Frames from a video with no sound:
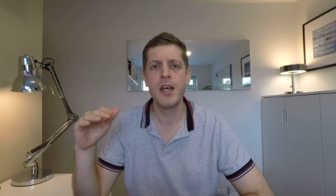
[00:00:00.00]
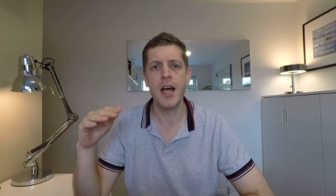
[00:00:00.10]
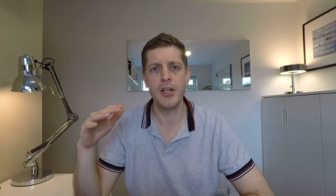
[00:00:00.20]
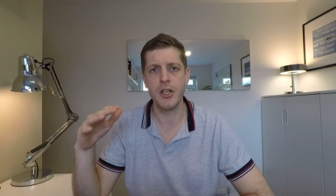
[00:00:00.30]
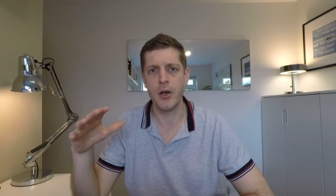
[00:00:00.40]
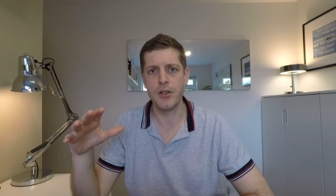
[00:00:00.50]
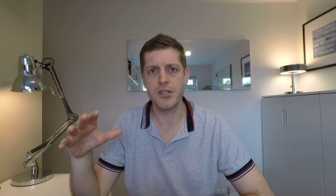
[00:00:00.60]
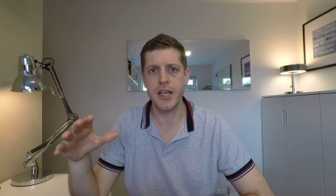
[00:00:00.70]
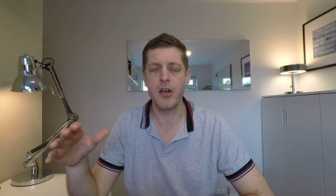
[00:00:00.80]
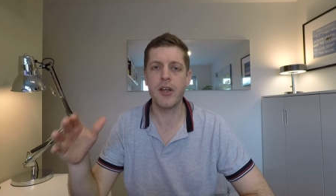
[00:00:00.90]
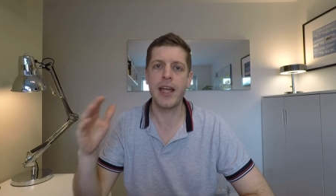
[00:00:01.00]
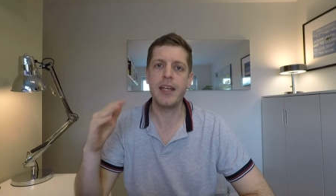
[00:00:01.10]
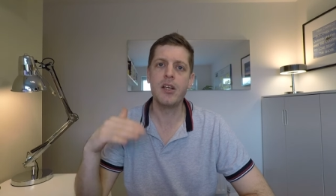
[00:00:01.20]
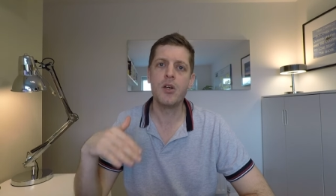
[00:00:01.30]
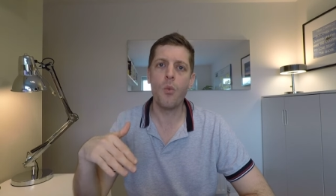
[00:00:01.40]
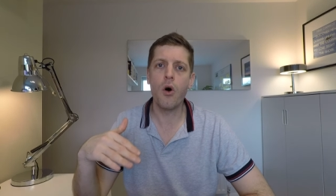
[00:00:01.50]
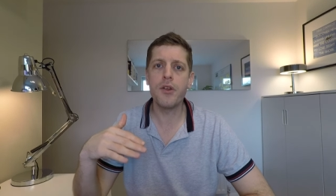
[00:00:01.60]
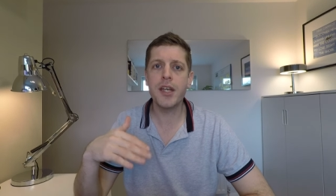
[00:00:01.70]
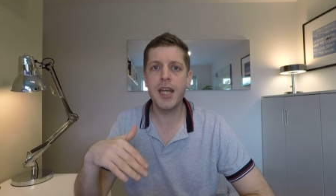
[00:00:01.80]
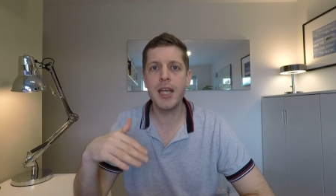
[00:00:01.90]
And you go and say, okay, what are
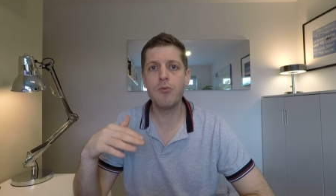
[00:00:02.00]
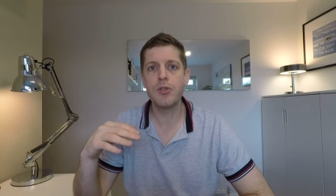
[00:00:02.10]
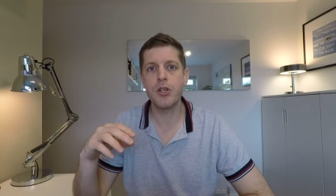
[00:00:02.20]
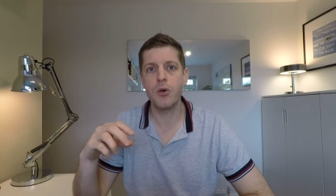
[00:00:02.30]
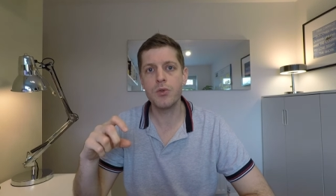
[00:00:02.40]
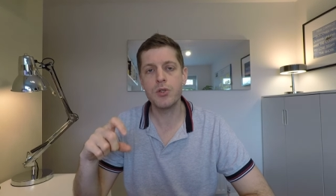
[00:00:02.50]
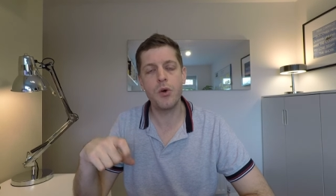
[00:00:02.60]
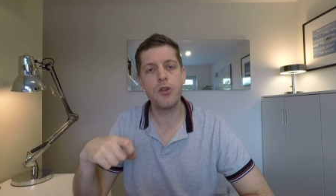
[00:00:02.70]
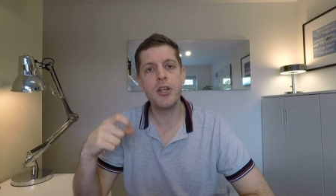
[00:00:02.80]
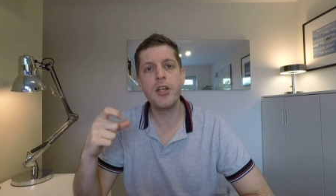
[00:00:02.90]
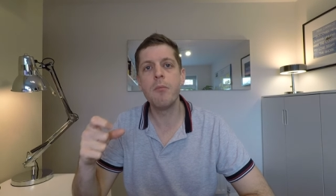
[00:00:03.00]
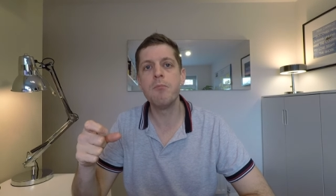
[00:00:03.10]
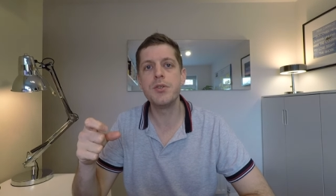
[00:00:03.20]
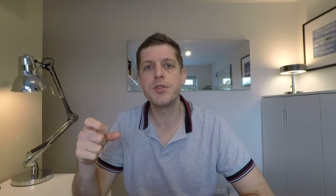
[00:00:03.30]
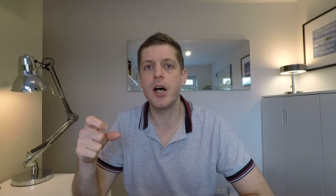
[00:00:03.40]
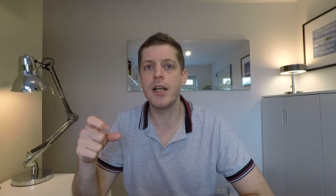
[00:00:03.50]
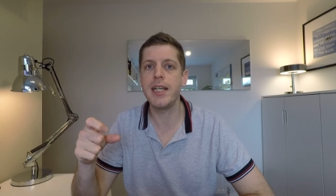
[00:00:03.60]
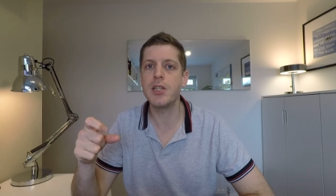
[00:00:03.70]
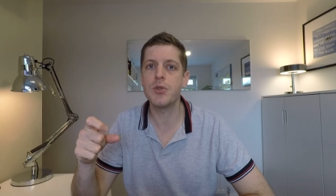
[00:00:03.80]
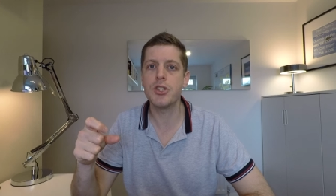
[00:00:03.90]
the key results? What are the numbers that I
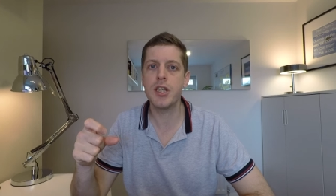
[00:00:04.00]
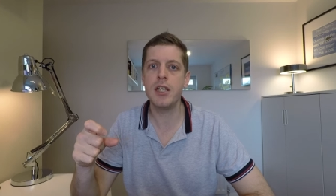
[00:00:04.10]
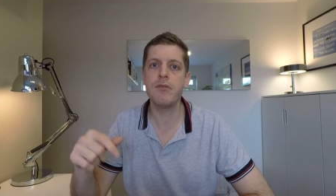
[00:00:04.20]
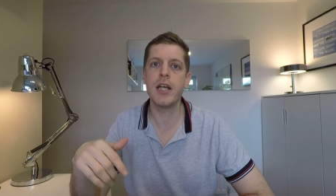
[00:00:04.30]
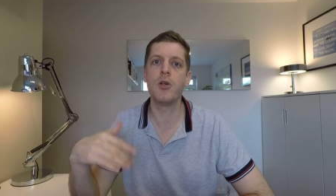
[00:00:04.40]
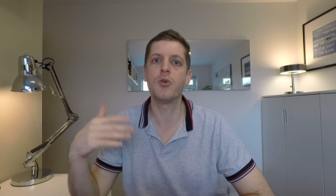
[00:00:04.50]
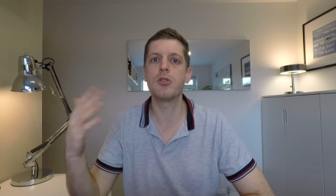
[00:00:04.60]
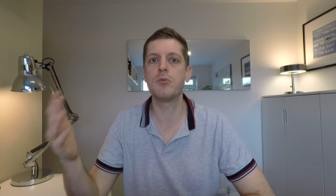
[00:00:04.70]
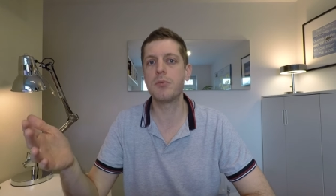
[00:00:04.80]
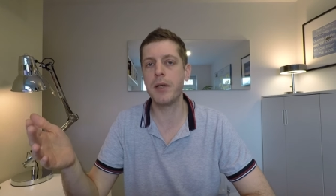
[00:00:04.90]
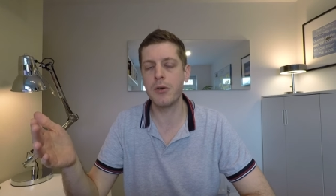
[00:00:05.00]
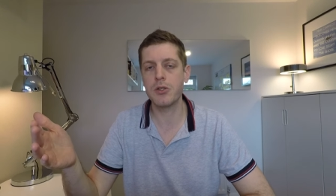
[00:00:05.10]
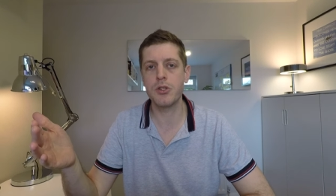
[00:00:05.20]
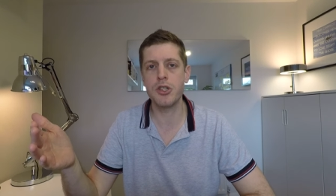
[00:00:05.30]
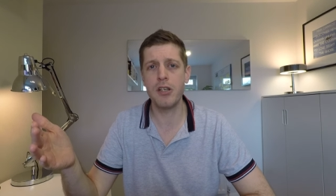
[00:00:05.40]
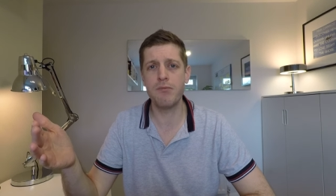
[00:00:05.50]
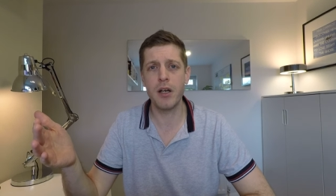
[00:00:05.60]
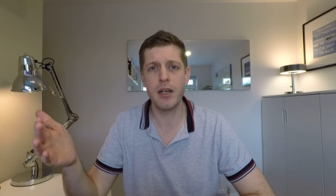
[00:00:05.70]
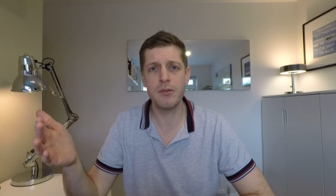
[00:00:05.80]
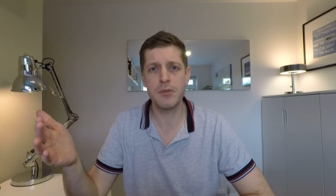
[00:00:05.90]
need to achieve in order to be able to achieve my
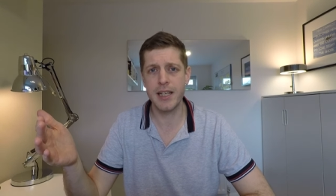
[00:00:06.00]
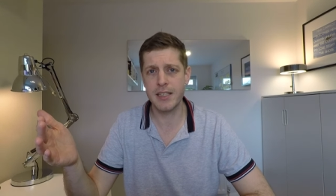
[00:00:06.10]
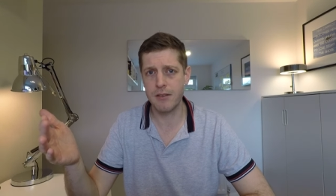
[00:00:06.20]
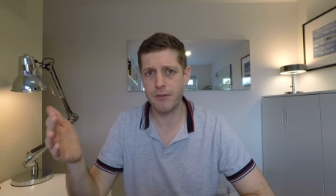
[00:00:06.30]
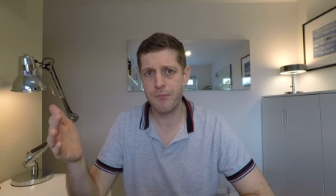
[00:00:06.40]
objective?